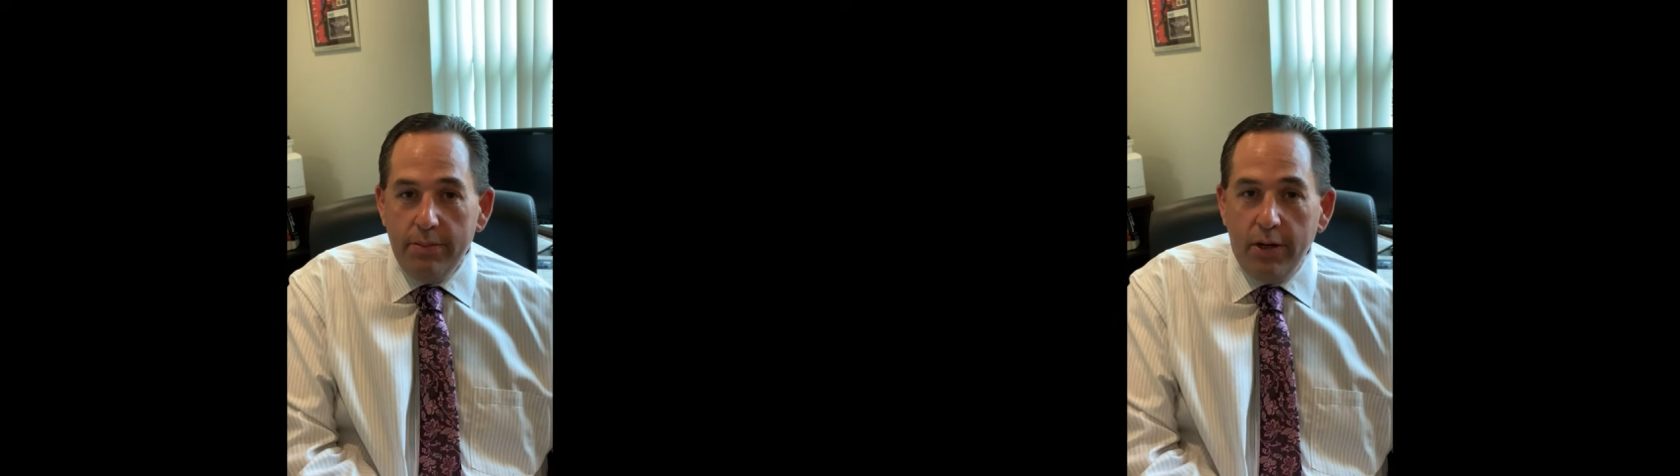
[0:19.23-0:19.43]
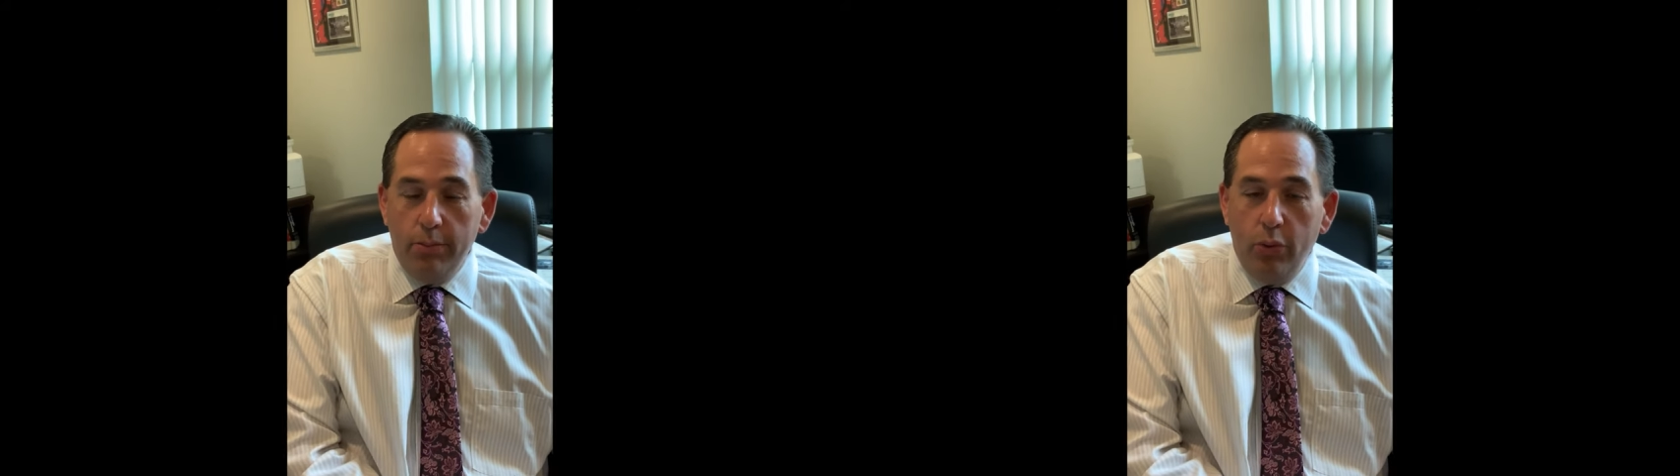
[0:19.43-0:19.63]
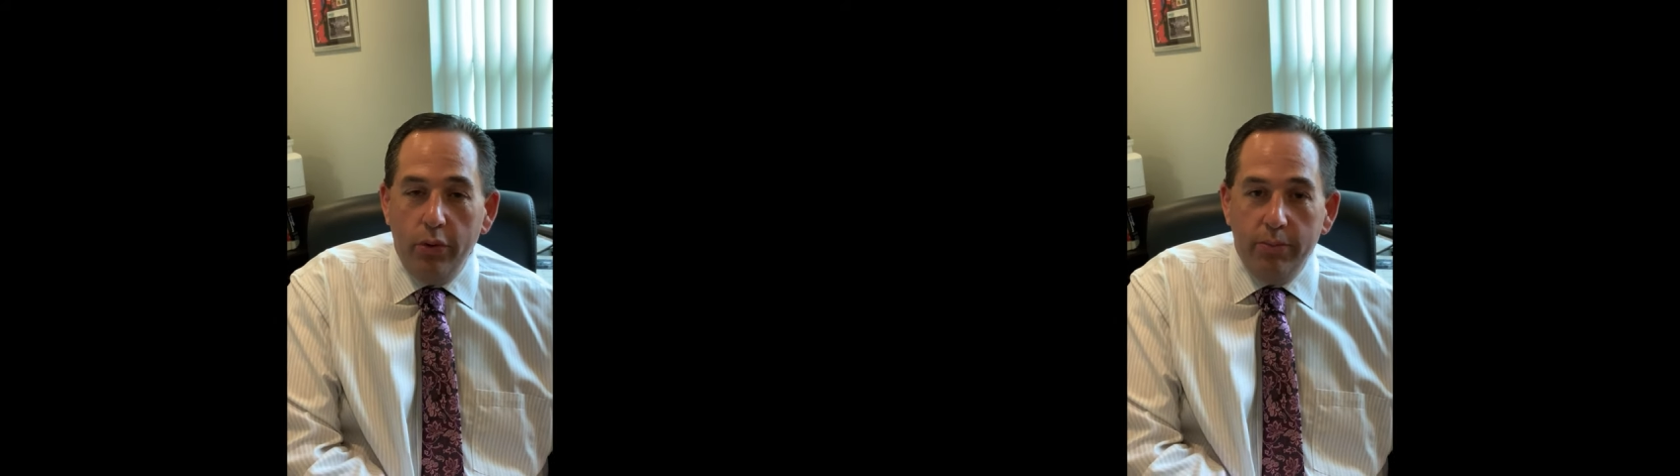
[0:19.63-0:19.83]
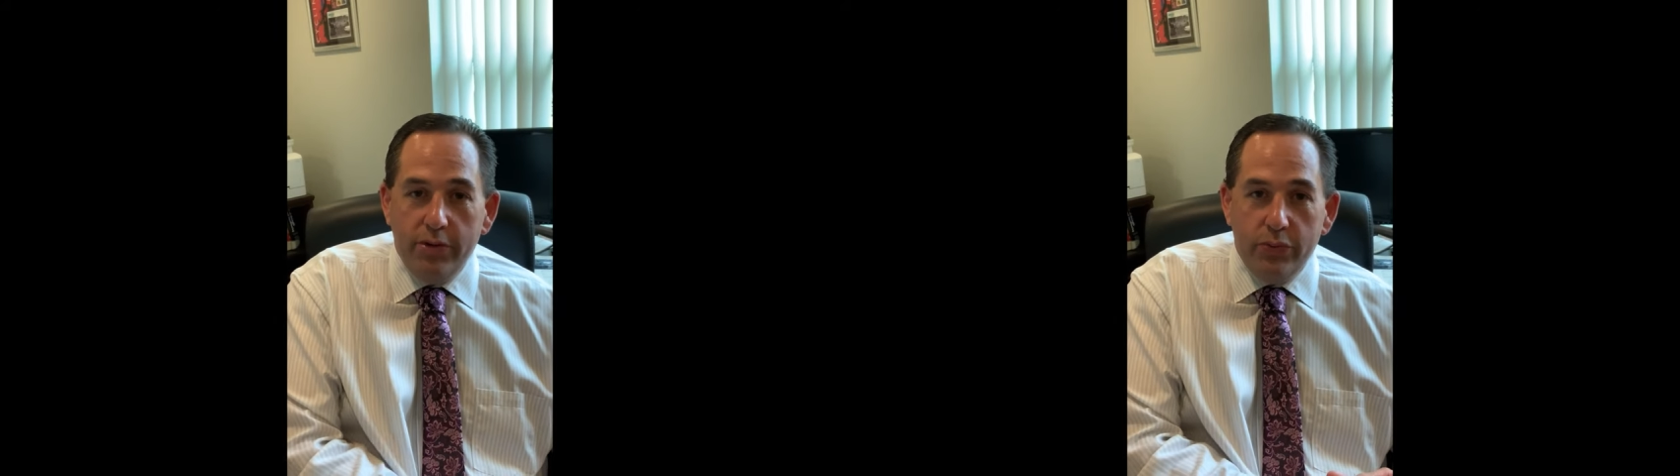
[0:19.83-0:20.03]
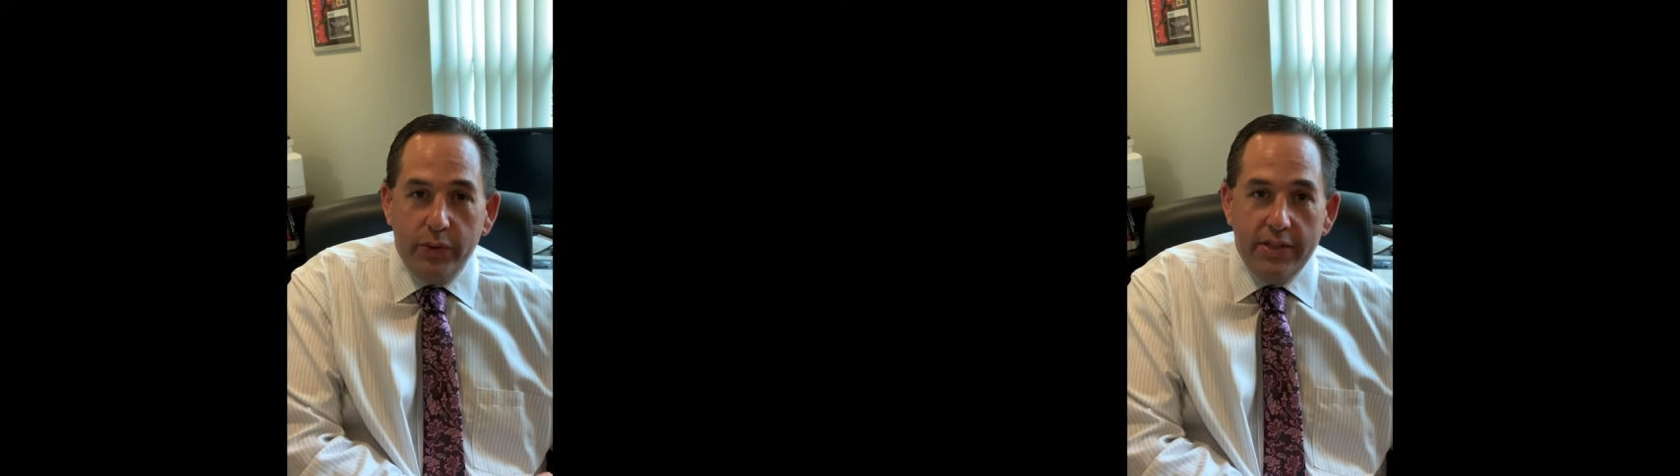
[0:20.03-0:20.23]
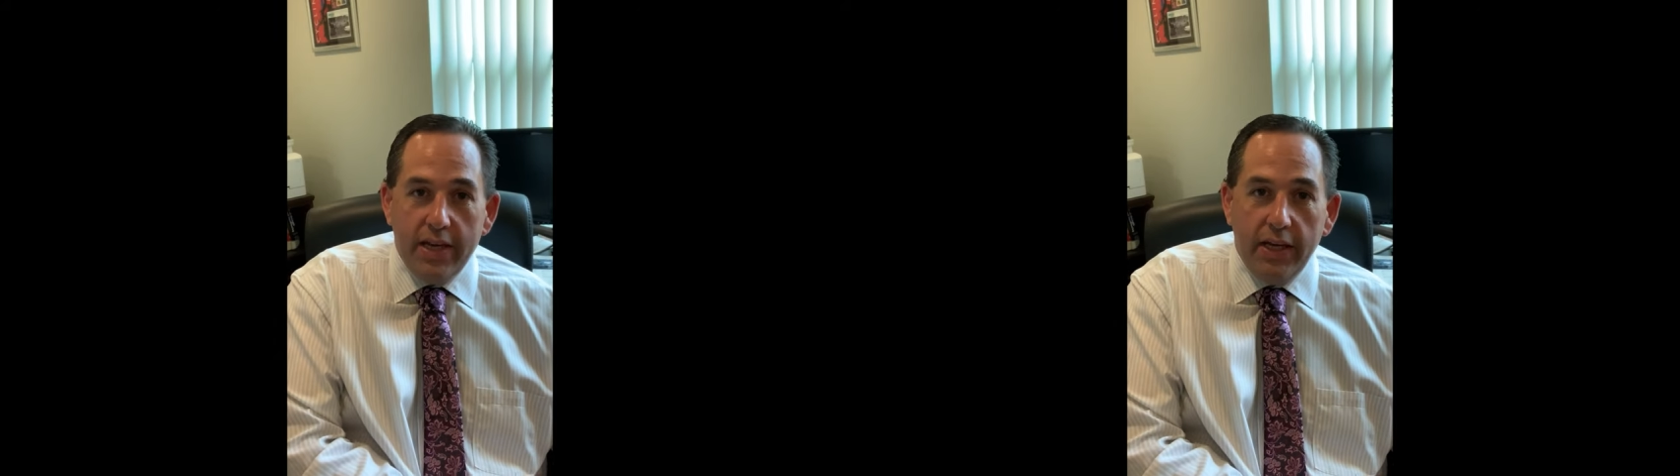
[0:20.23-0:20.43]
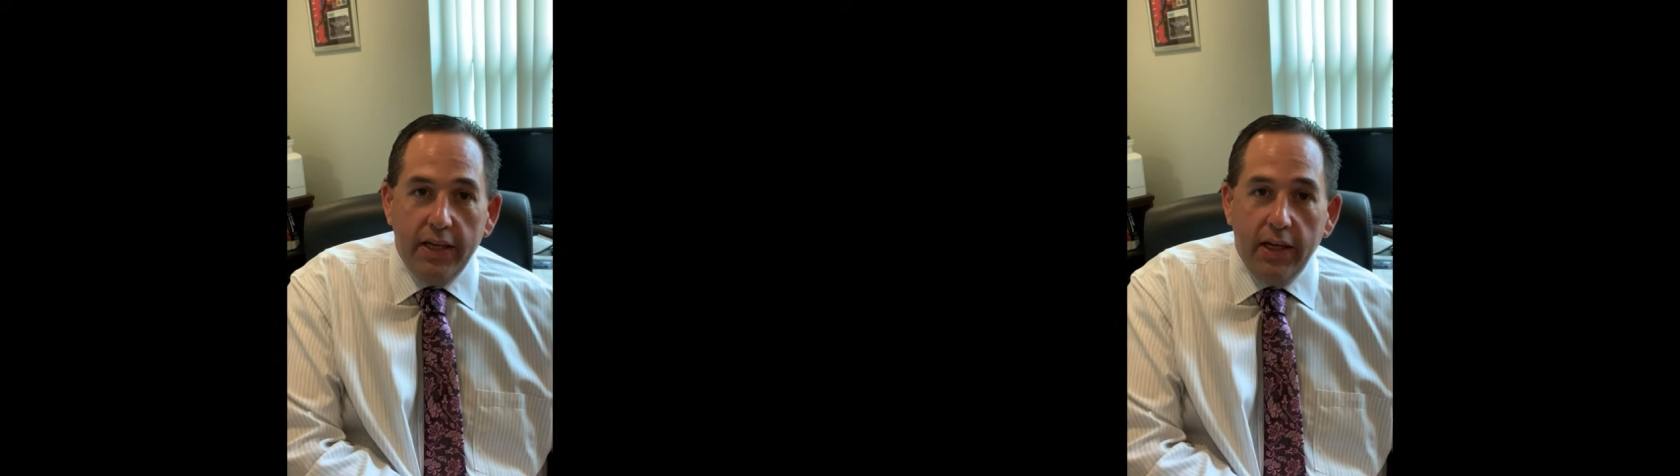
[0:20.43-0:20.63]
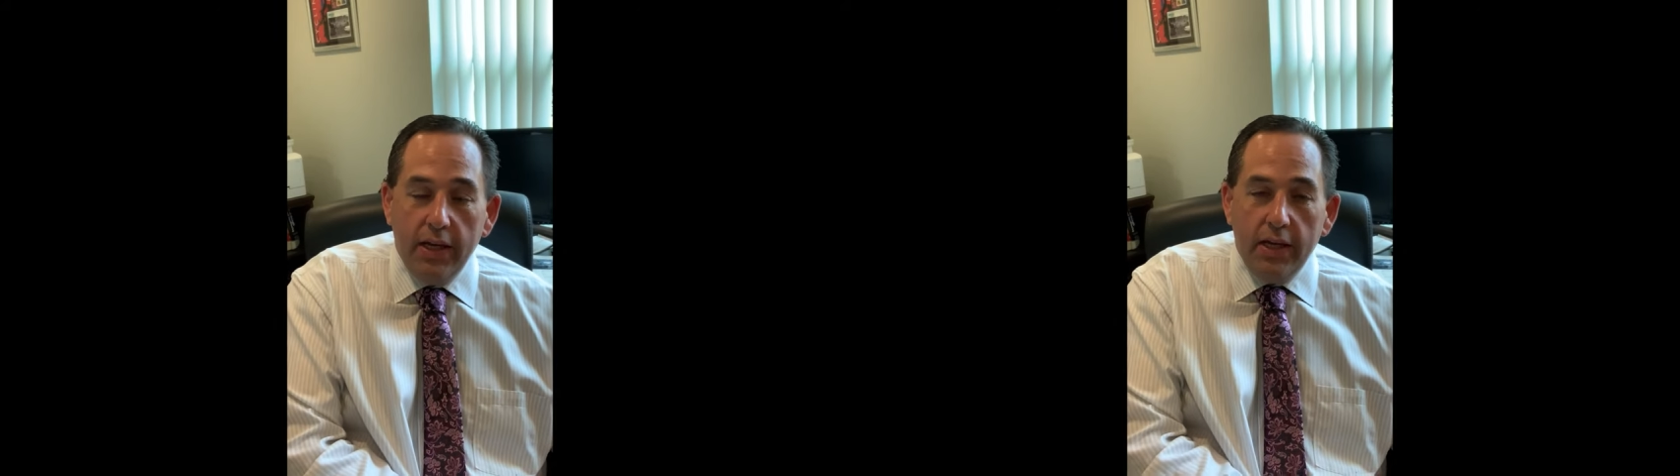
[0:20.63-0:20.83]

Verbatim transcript: amount of appointments we take.